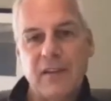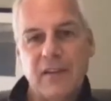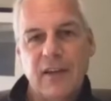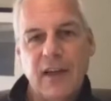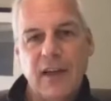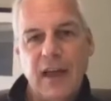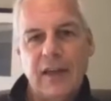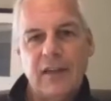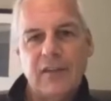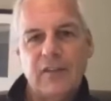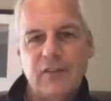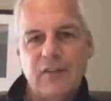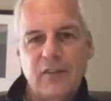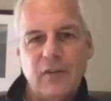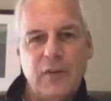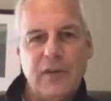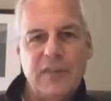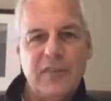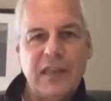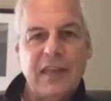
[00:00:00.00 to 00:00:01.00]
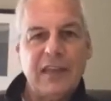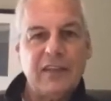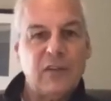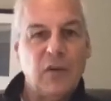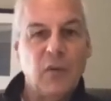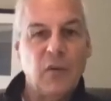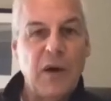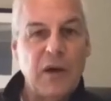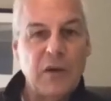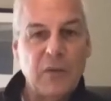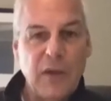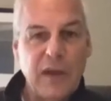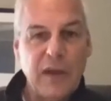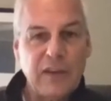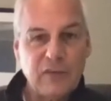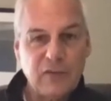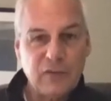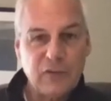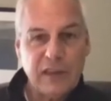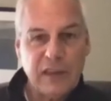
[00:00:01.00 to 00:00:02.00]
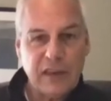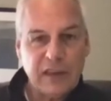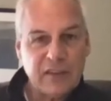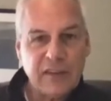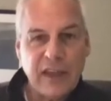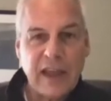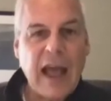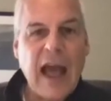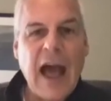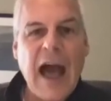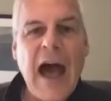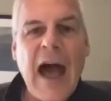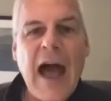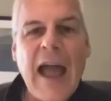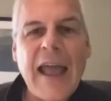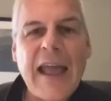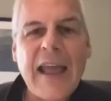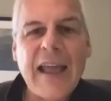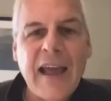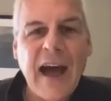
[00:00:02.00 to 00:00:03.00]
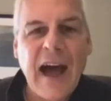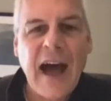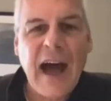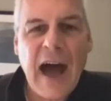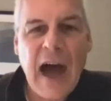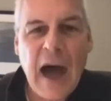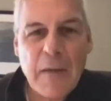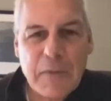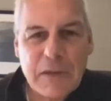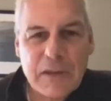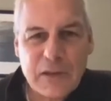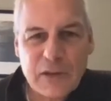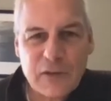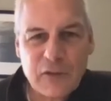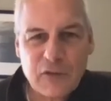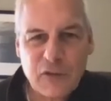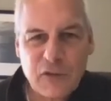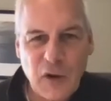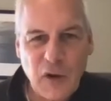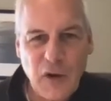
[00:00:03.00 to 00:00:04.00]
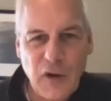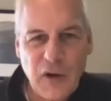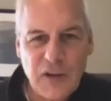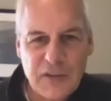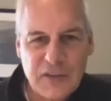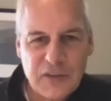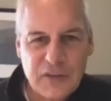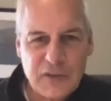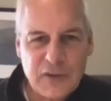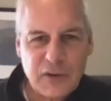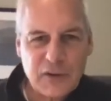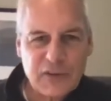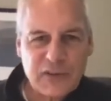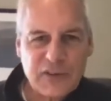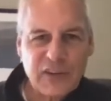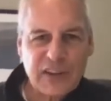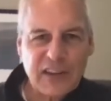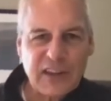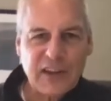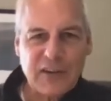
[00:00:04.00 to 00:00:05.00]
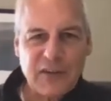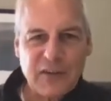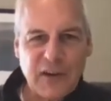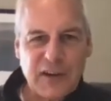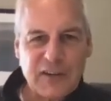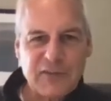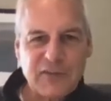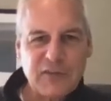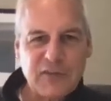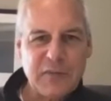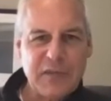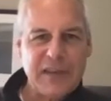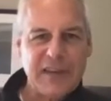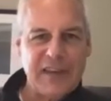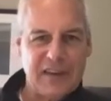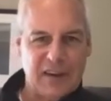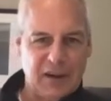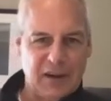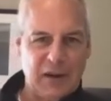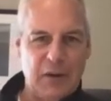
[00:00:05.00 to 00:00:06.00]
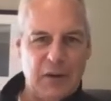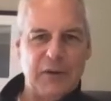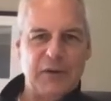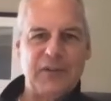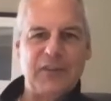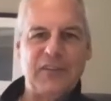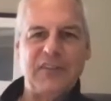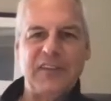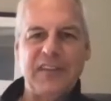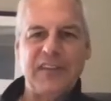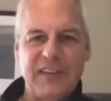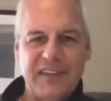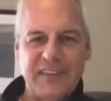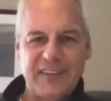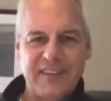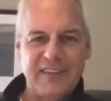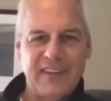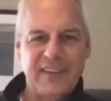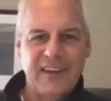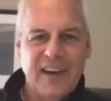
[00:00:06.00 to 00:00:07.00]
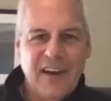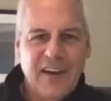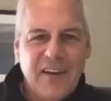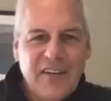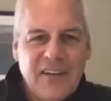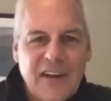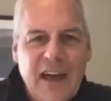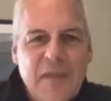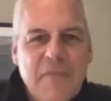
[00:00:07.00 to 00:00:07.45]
And so we think it's a one-way street. It's like, I'm in control. You're sitting across from me in a lower seat, and I'm